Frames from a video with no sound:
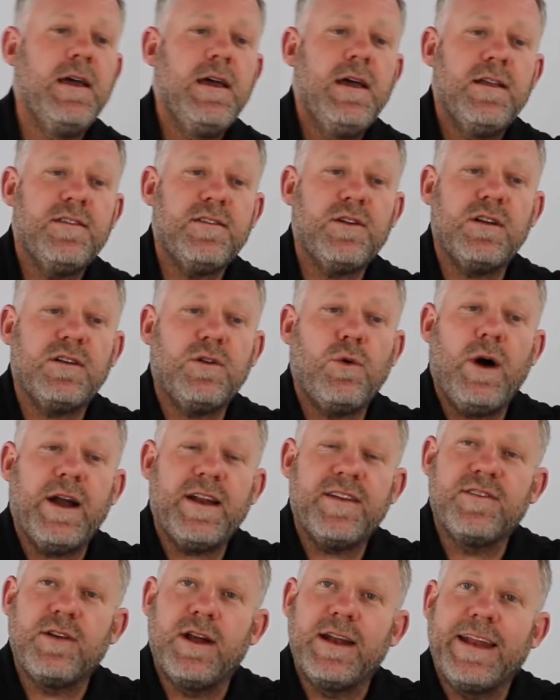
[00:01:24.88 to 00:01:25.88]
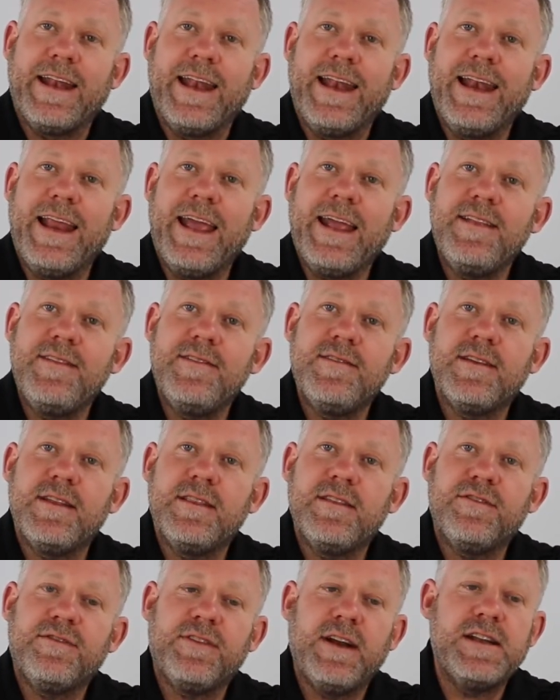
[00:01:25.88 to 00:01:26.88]
It's got quite a solid lens
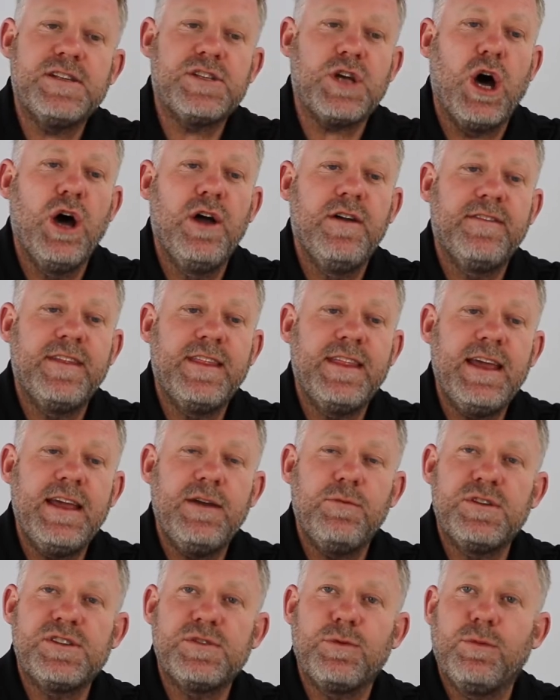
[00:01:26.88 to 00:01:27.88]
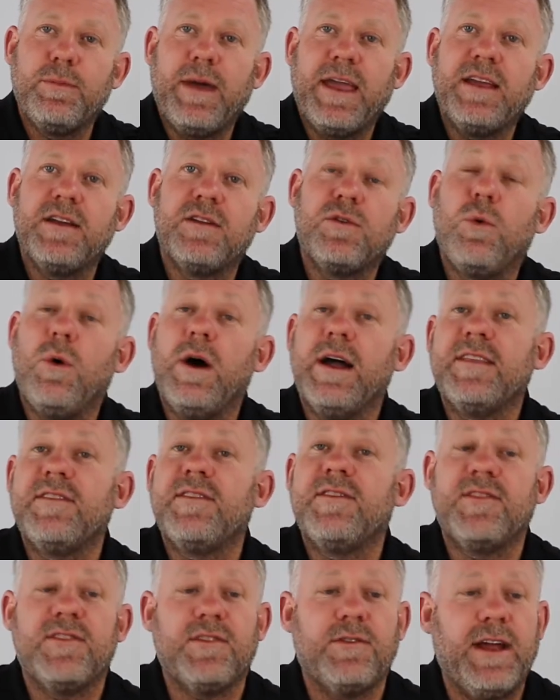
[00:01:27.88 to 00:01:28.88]
on the front over there, which will make it quite
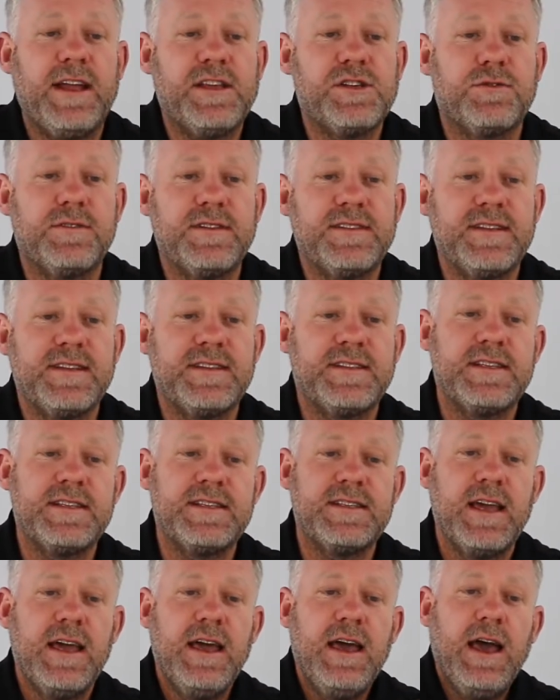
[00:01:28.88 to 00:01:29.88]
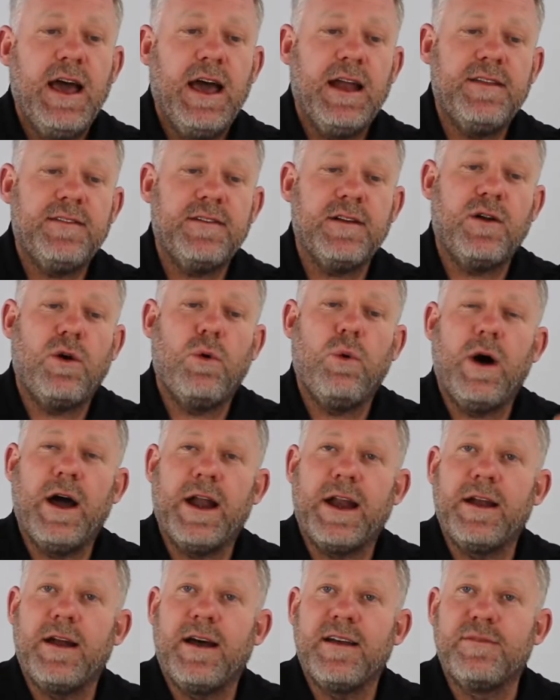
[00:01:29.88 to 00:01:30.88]
scratch resistant, and it's got
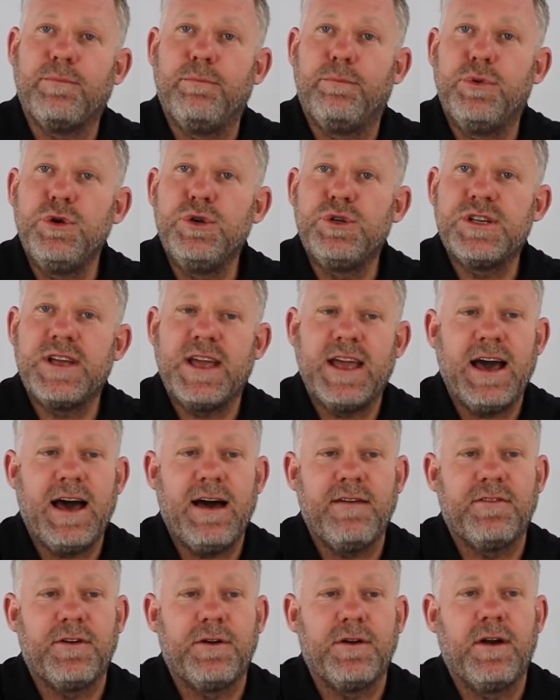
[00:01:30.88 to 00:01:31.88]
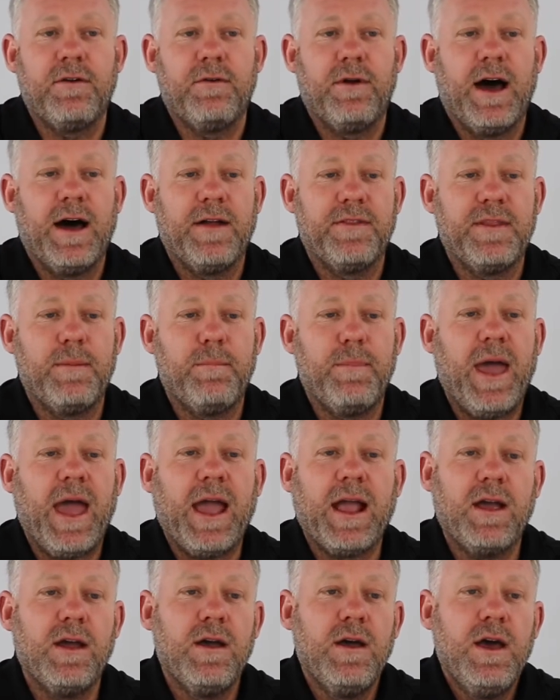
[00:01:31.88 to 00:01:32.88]
quite a nice boot cover around the
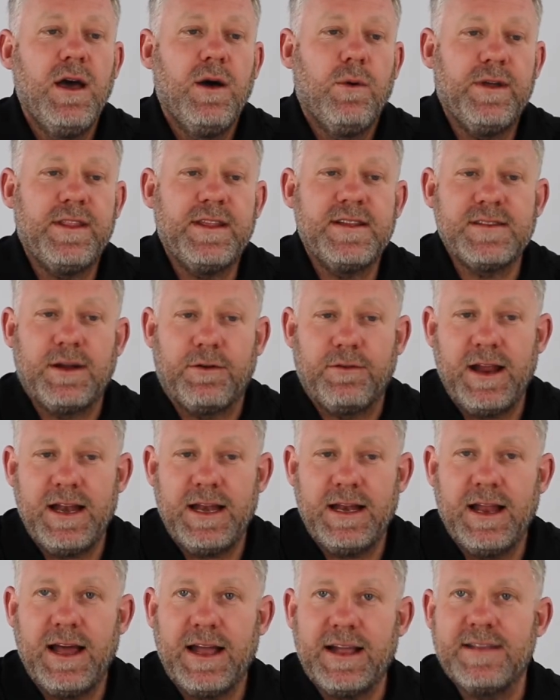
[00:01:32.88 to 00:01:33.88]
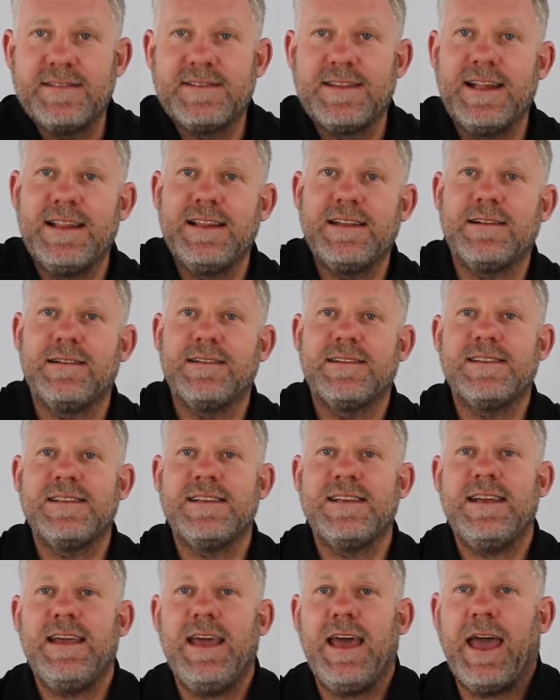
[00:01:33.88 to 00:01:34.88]
back. One of the things I really like is the little
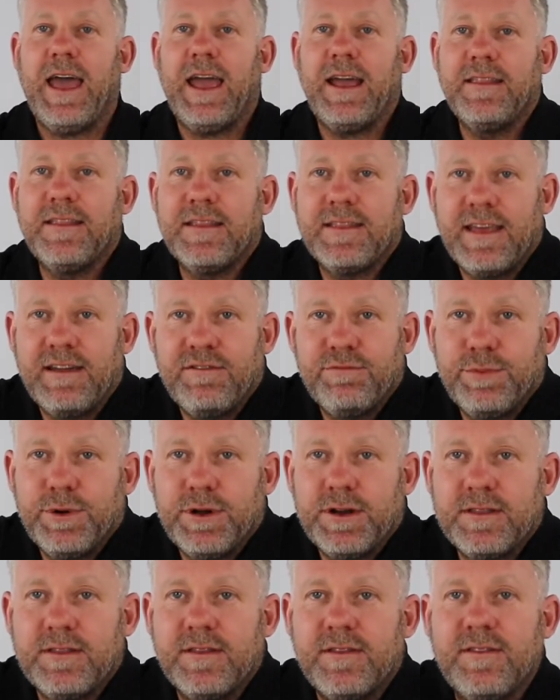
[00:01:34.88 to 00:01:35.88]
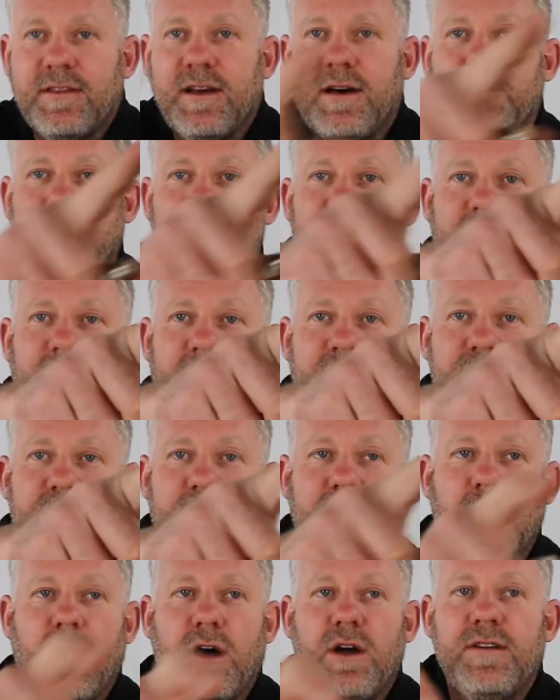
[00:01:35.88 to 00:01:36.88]
tag that they've put at the top
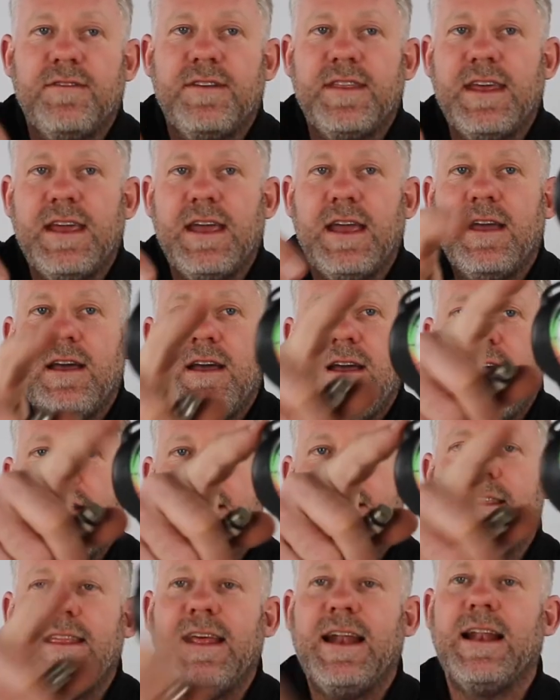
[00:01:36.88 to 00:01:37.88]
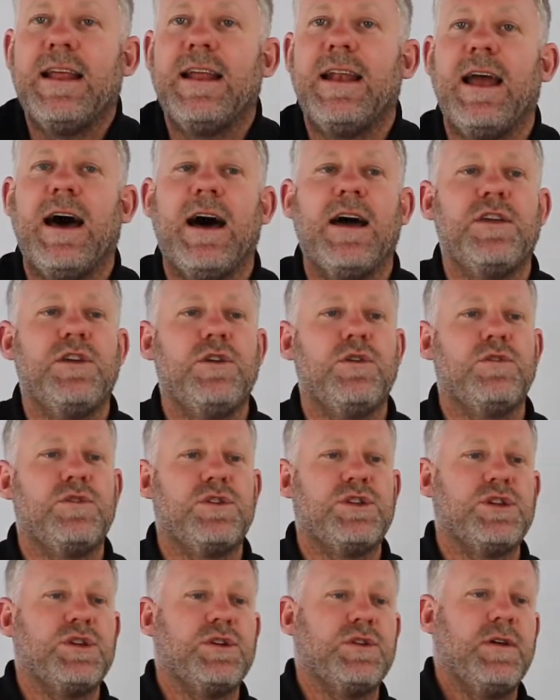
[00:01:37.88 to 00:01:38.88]
section over there, so that'll allow you
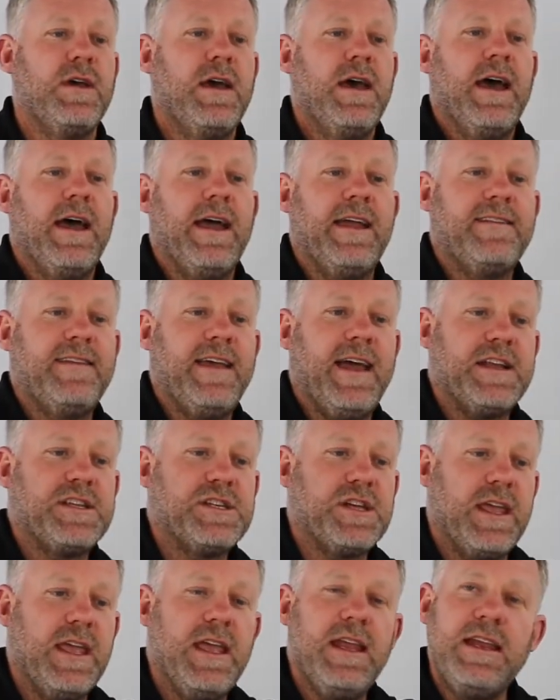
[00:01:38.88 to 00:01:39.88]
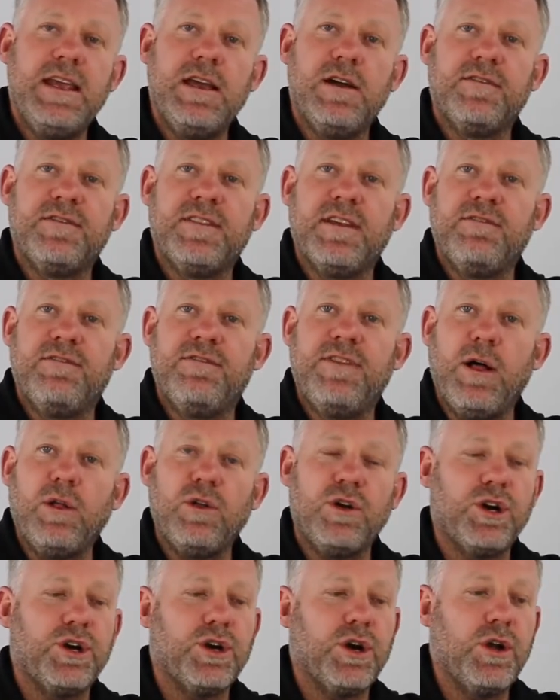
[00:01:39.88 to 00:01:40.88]
to attach any of the
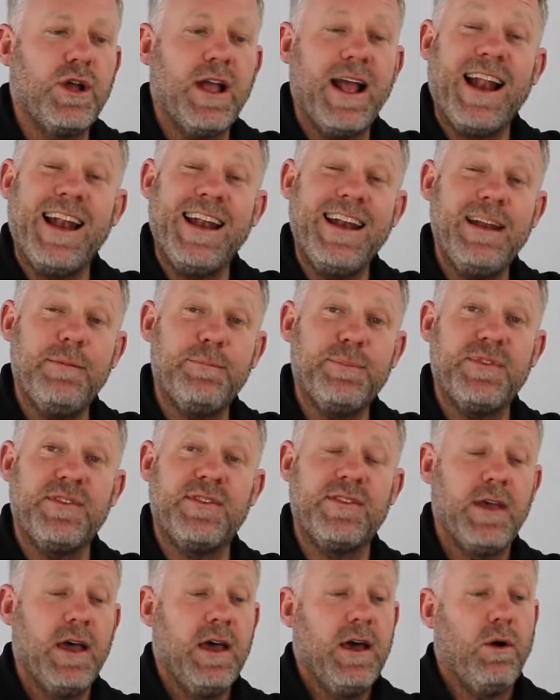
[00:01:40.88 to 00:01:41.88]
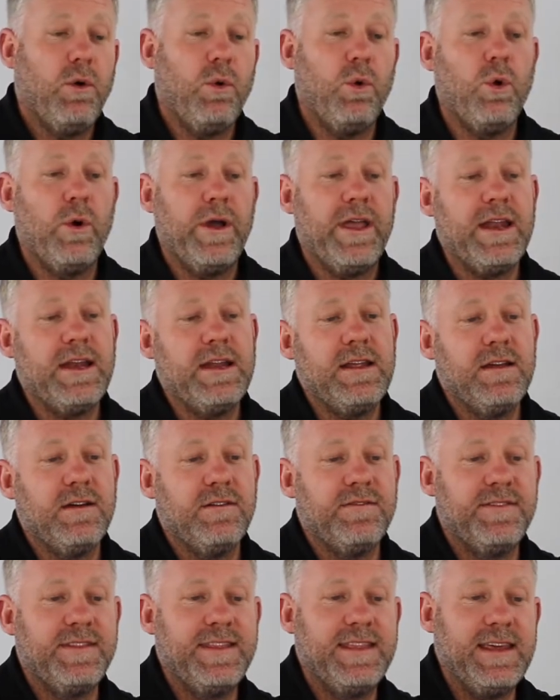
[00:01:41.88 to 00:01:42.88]
Velcro clips or any
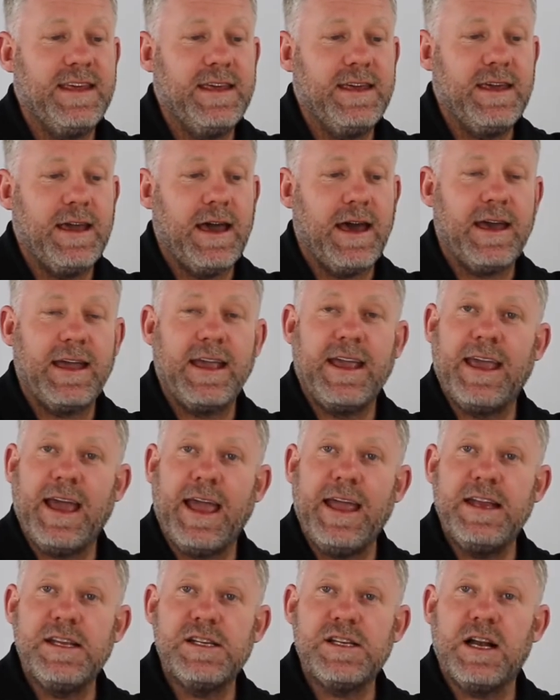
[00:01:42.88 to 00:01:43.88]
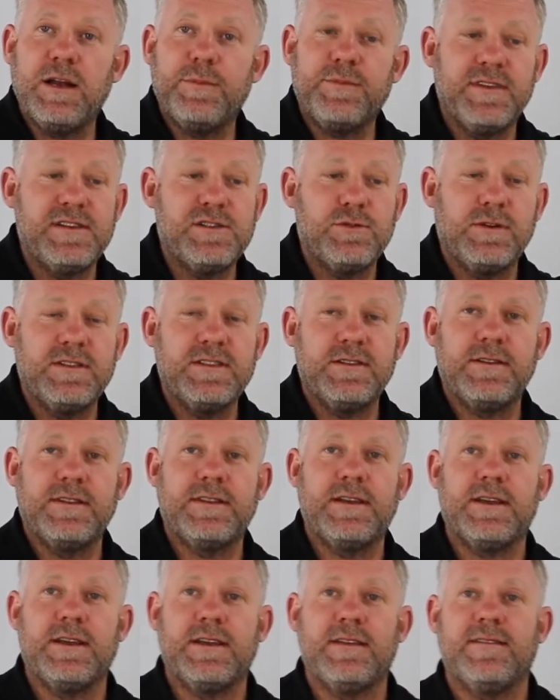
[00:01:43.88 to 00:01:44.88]
of the gauge clips that you want to at
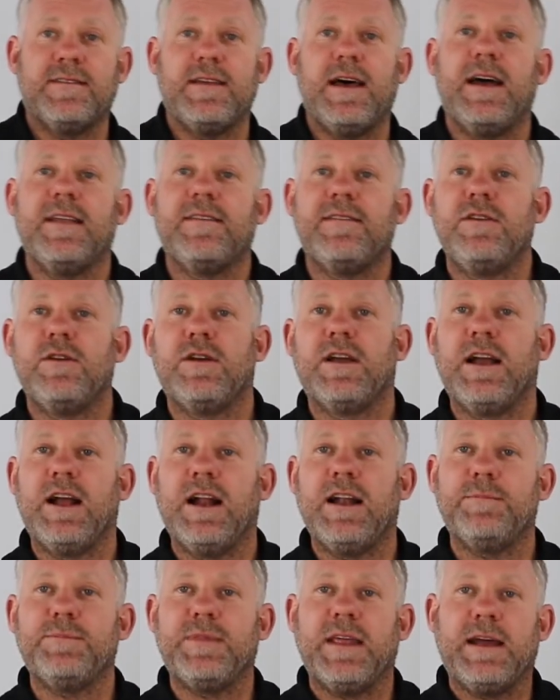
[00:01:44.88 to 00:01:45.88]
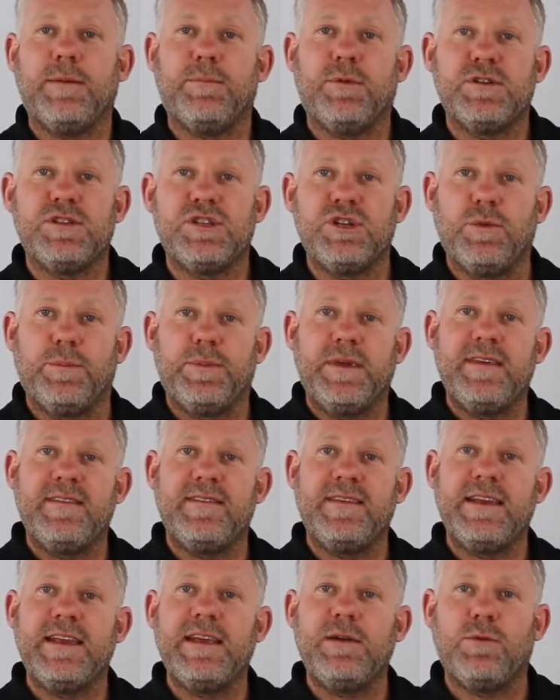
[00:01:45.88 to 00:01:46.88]
the side, so you can clip that up onto your
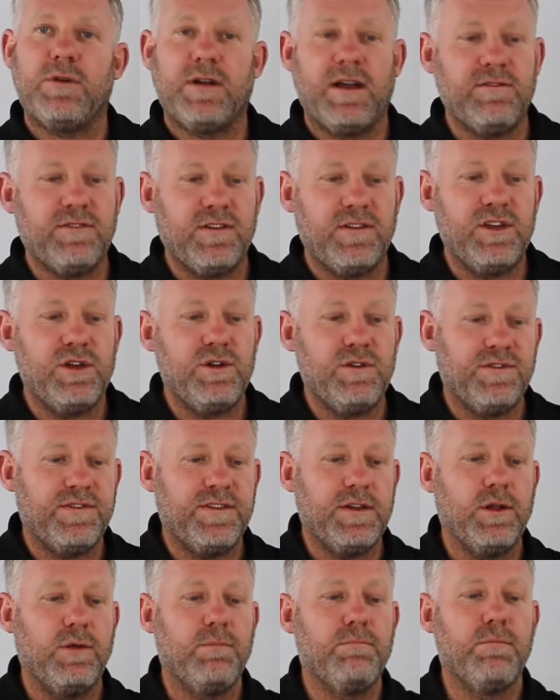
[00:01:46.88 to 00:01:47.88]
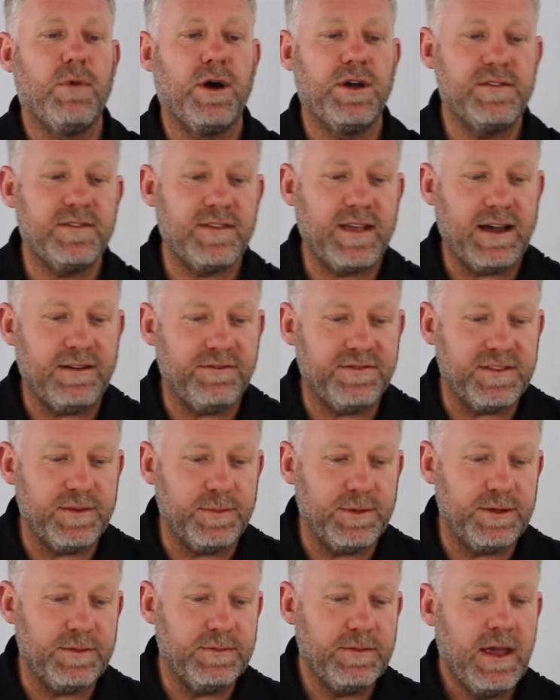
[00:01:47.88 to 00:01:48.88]
BCD wherever you feel most
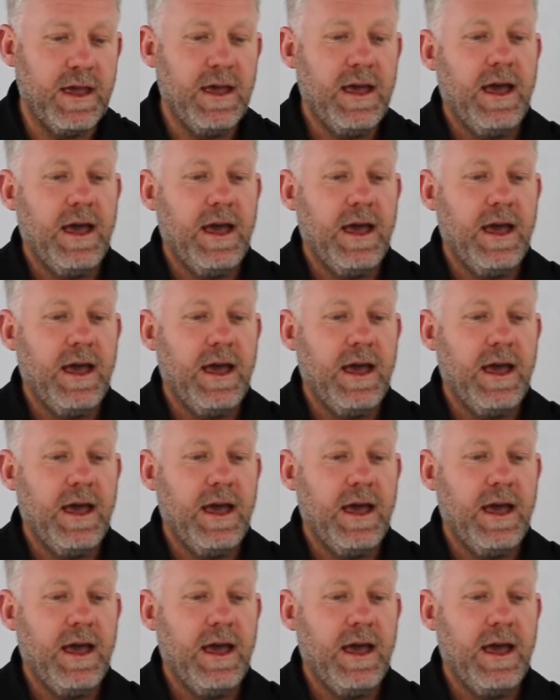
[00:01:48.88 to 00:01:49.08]
comfortable.